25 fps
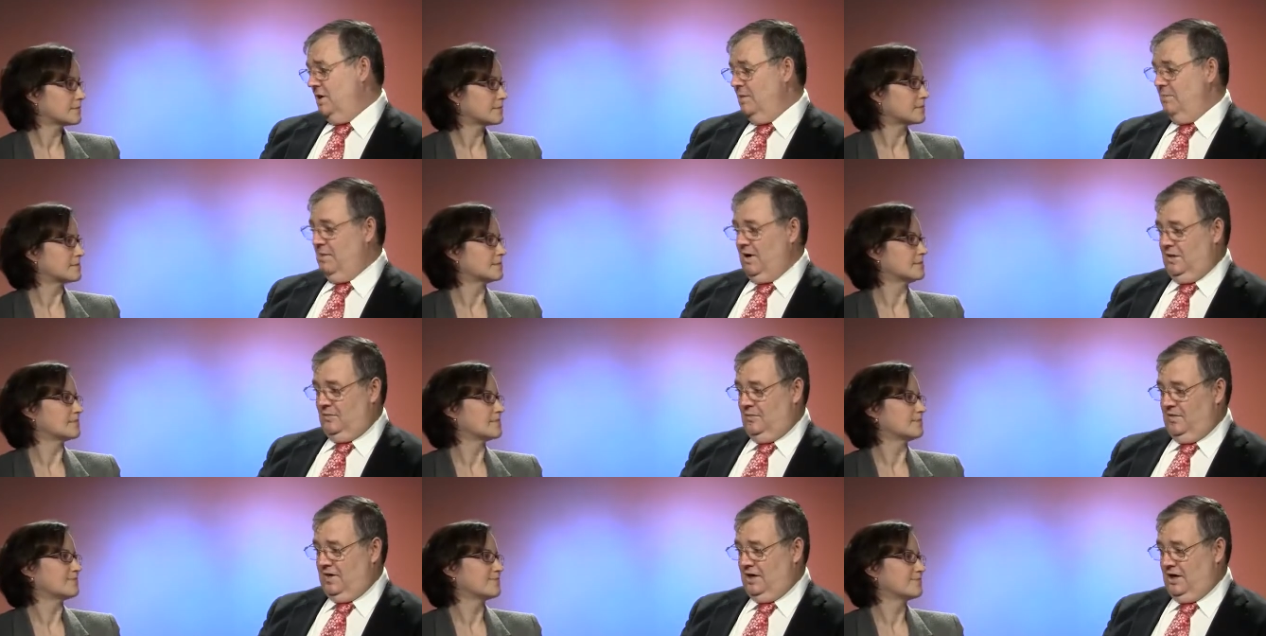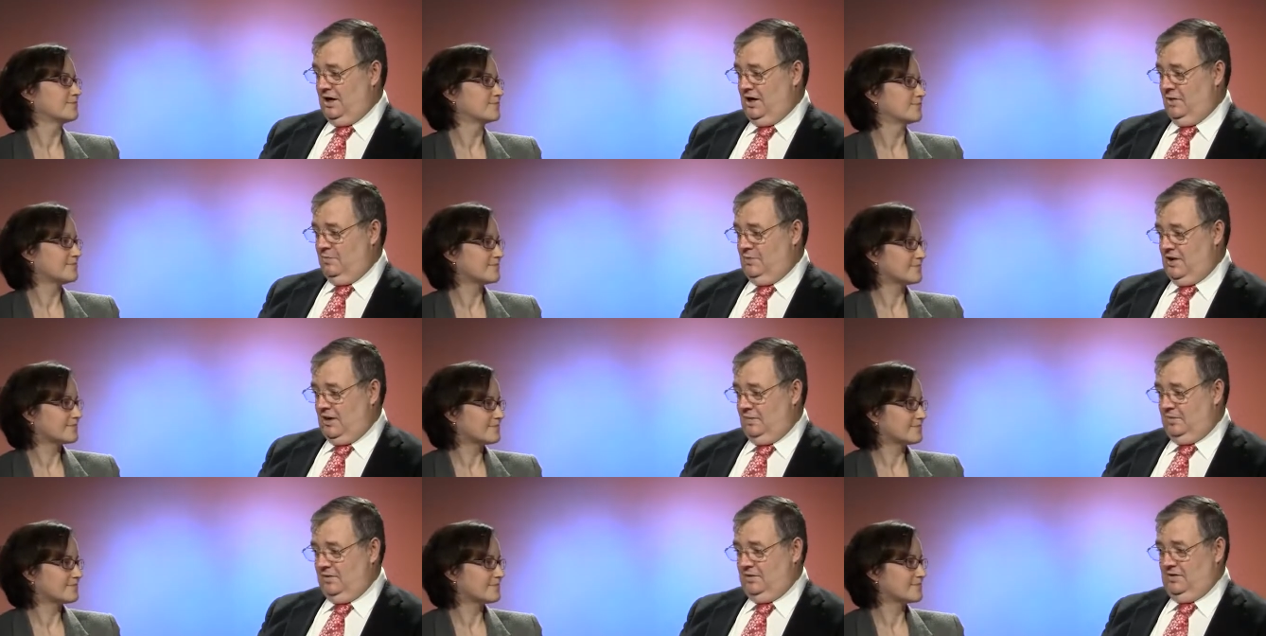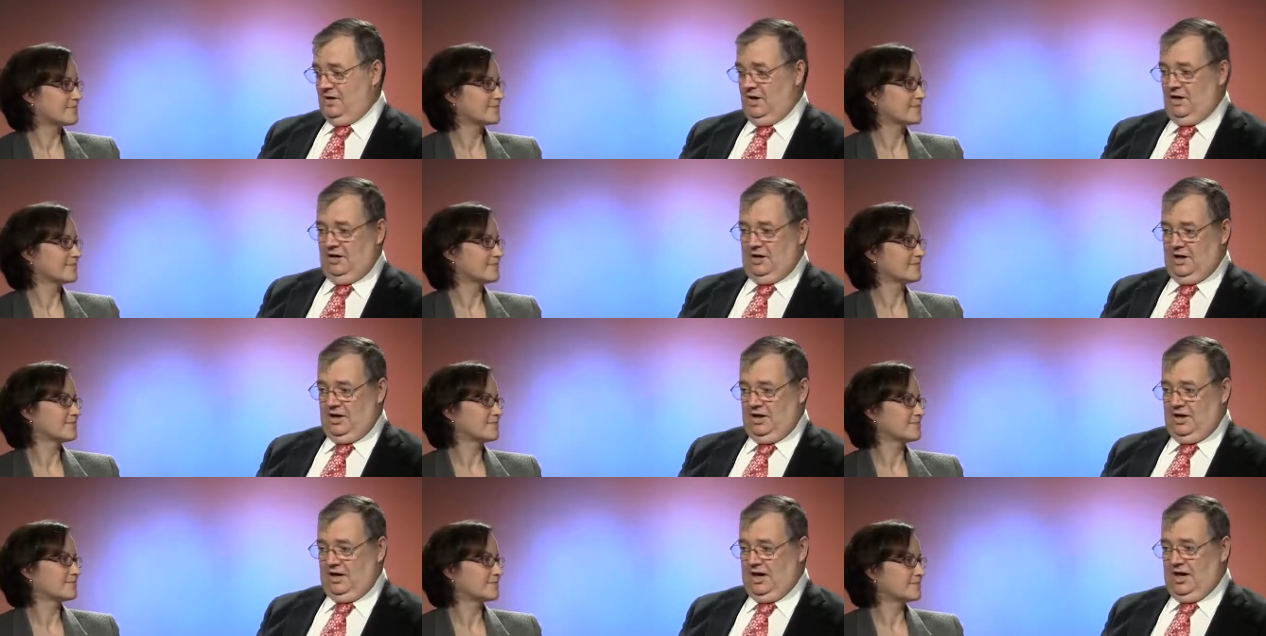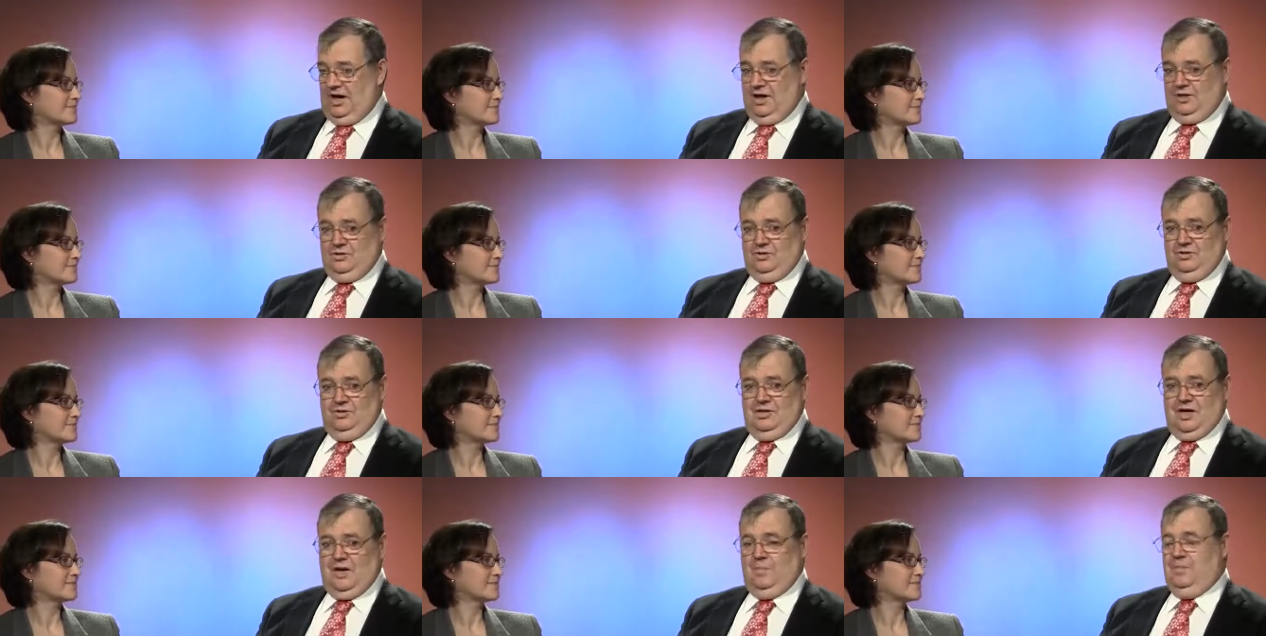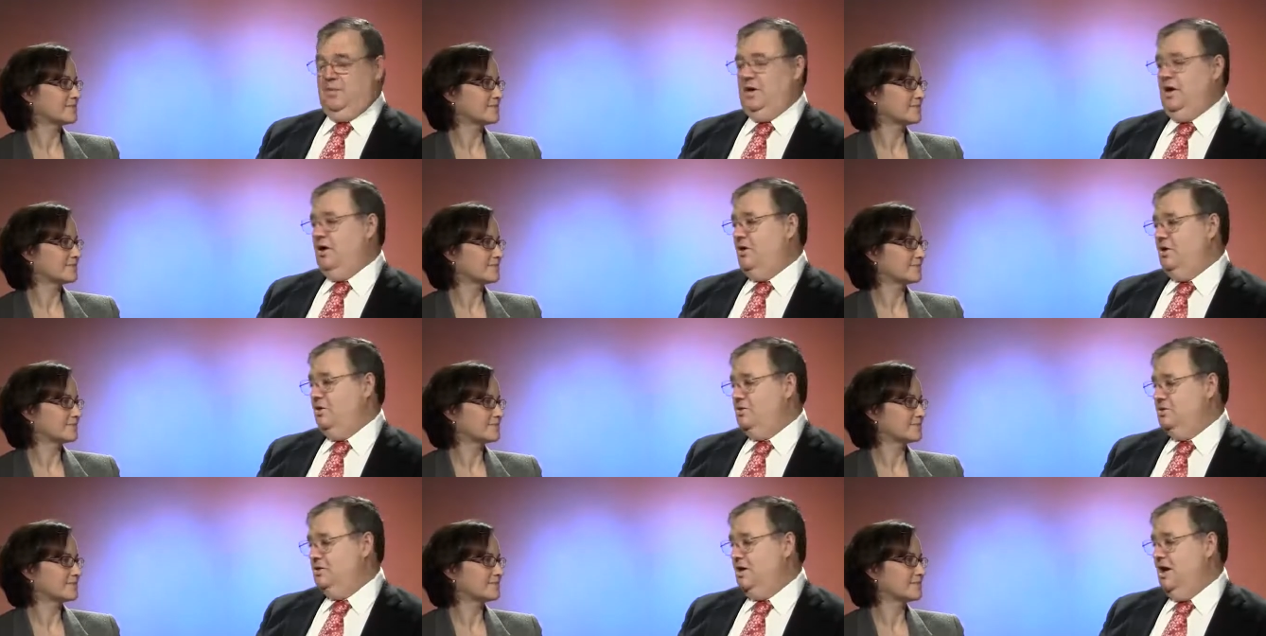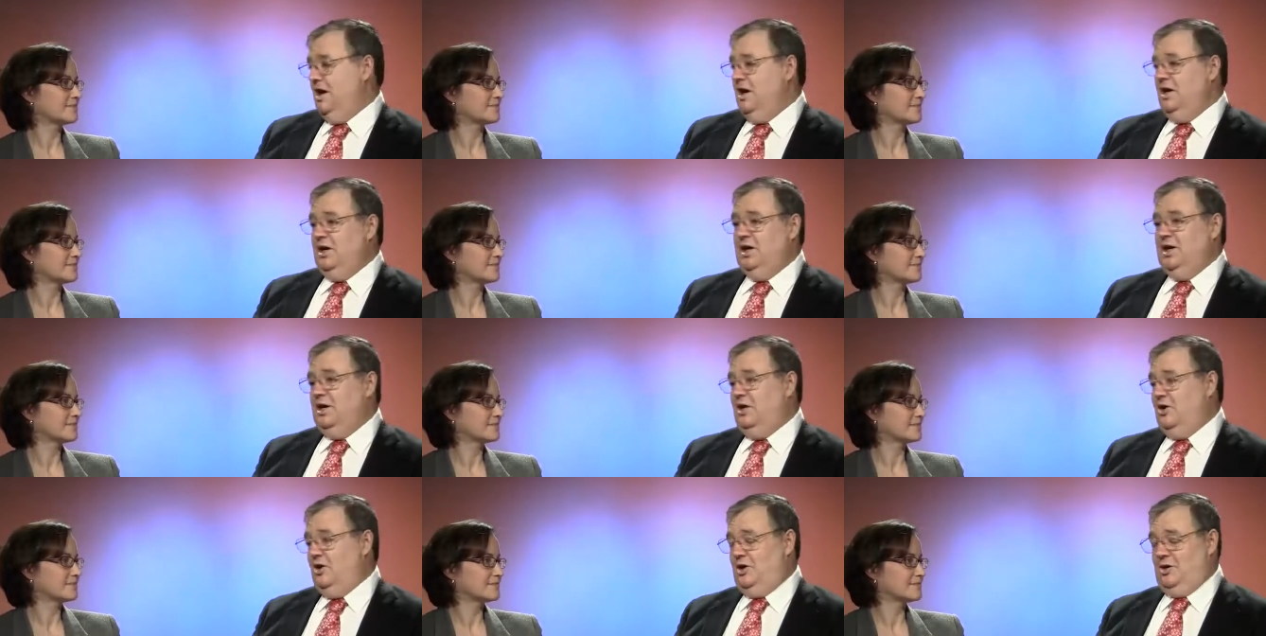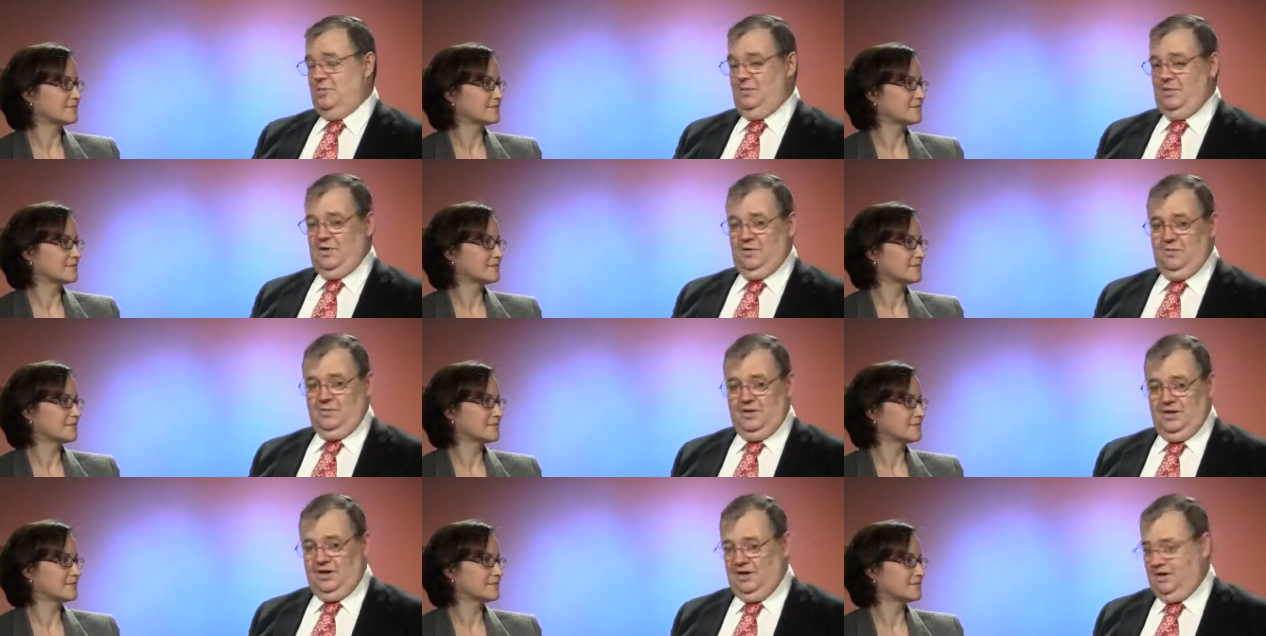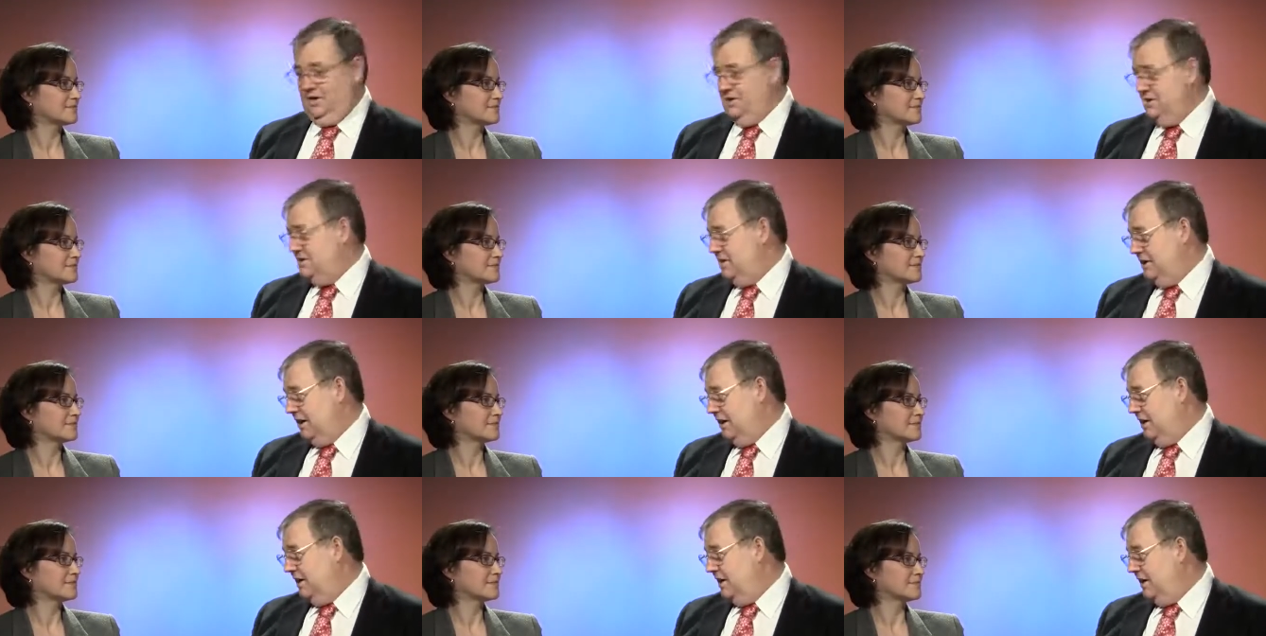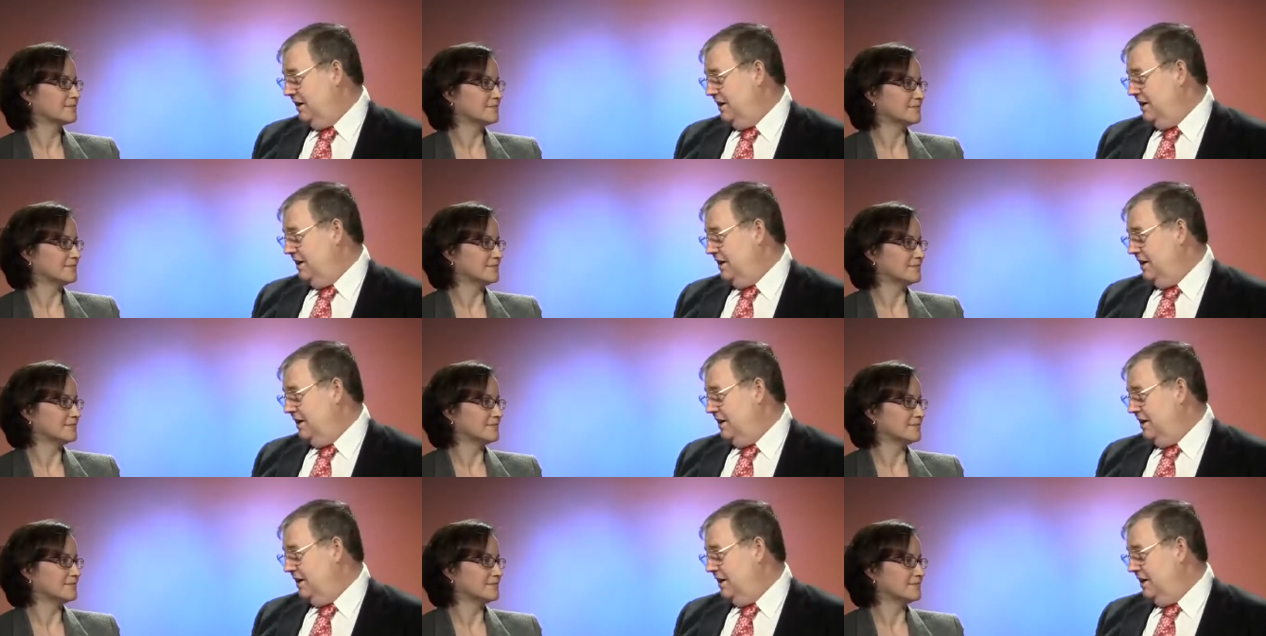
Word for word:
Speaker 1: But when they go public, oh no, you can't do that because you've got to be realistic